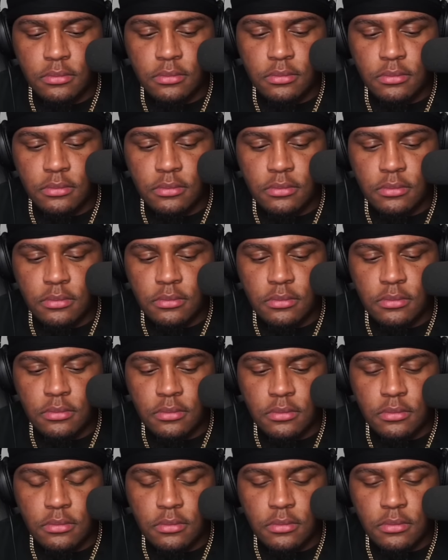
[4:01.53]

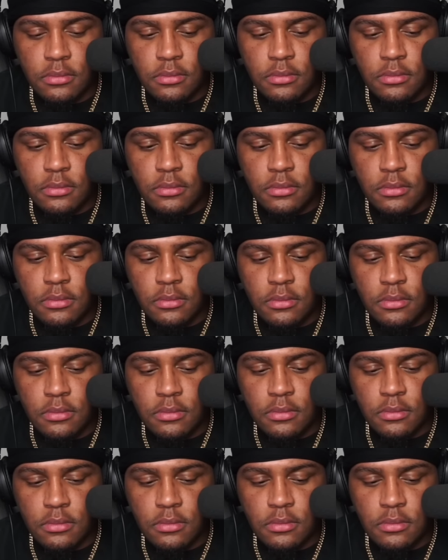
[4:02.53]

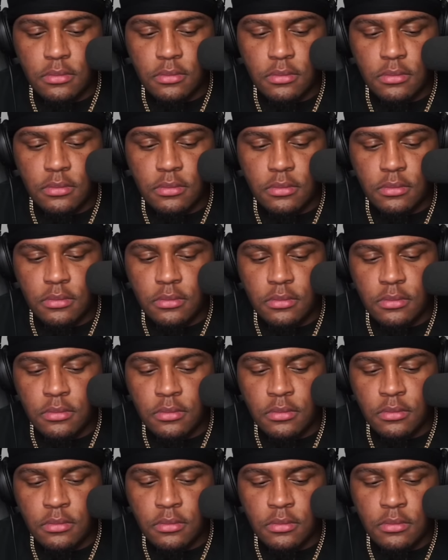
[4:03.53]

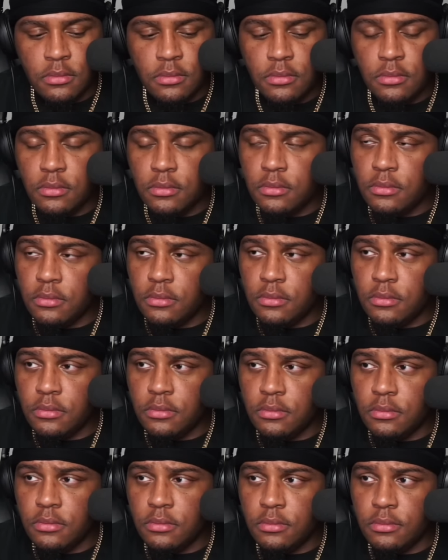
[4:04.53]

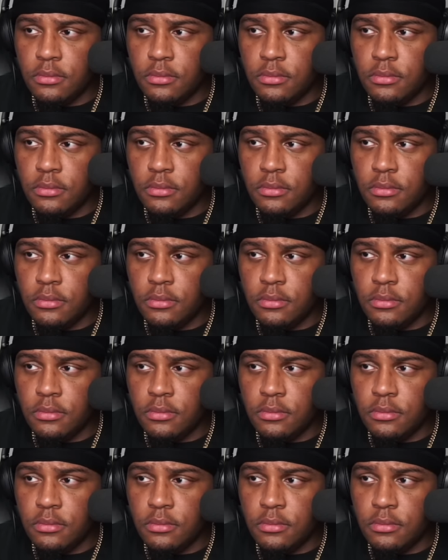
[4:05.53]
[no speech]